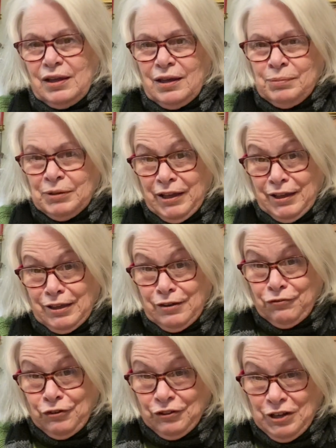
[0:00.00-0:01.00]
a blanket
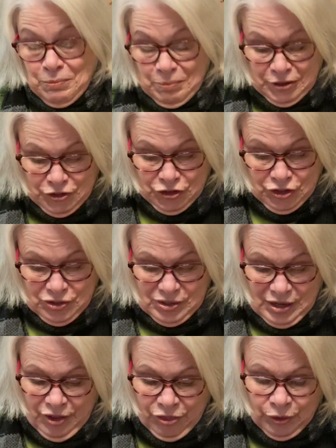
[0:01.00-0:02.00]
if you're ambitious.
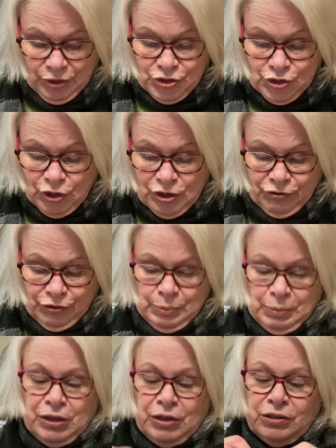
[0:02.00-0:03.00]
I thought a scarf would
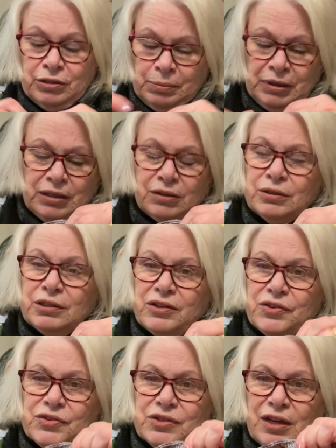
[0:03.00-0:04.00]
be good
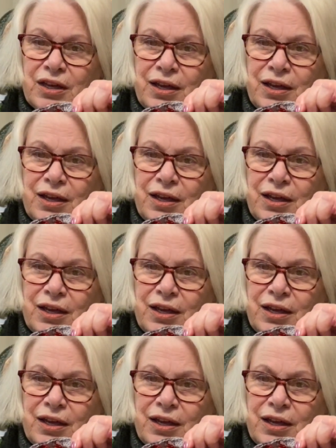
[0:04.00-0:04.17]
because